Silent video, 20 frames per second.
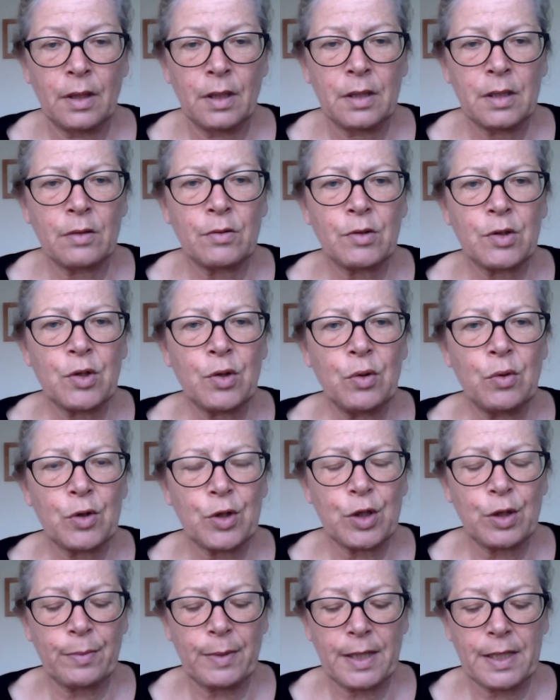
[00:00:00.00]
"Don't
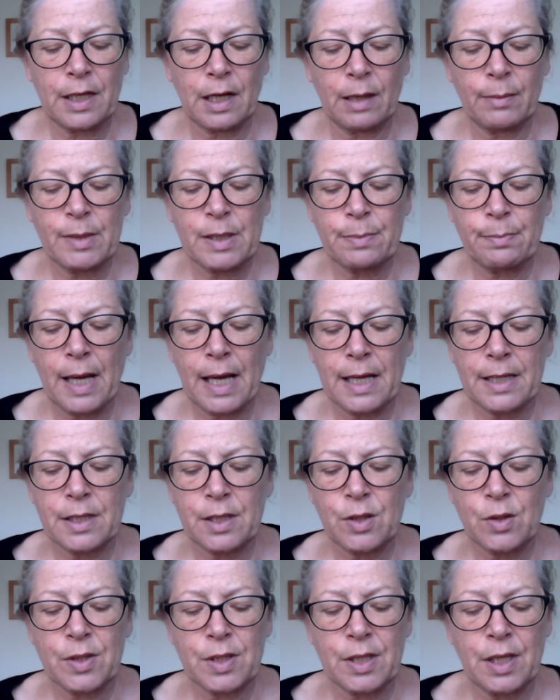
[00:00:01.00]
torture me till I'm as mad
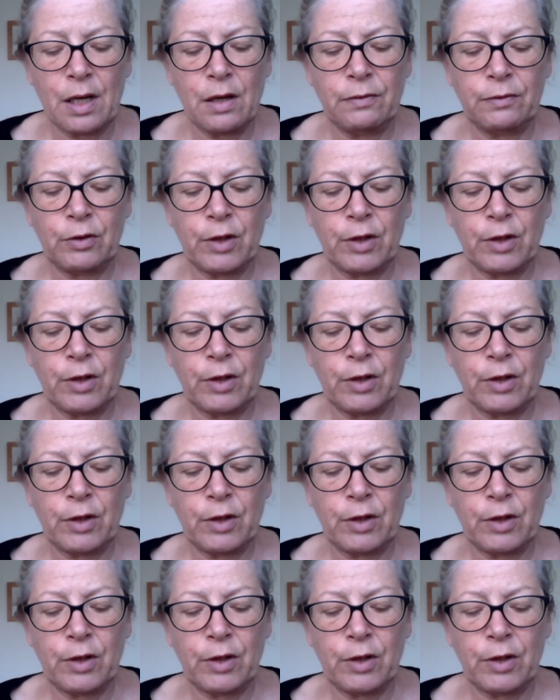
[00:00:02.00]
as yourself,"